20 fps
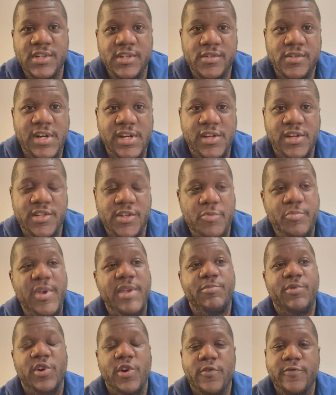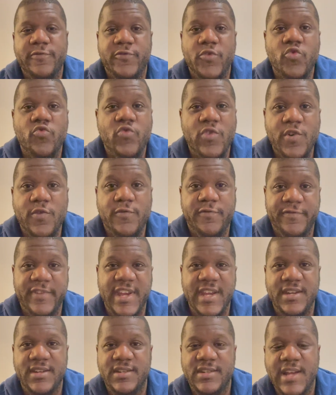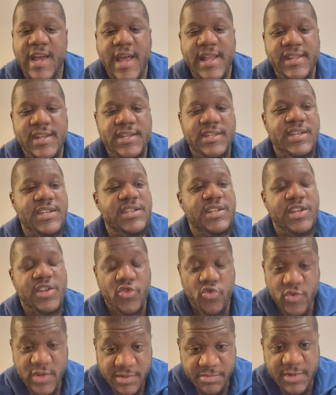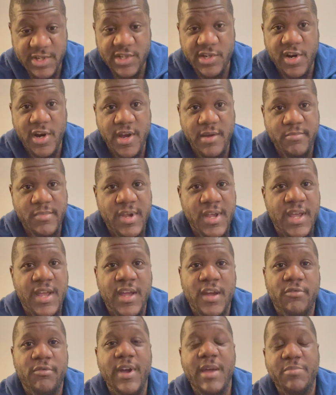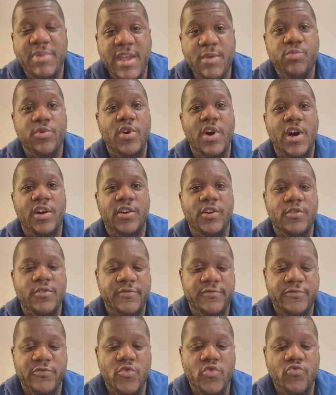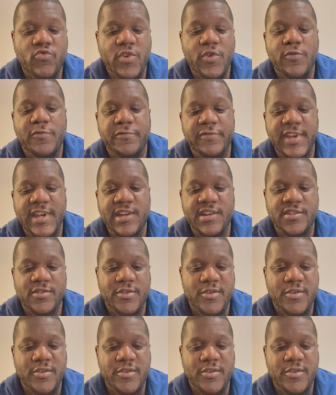All right, guys, so people go through real things, and this is the Christmas time where people are going through real things.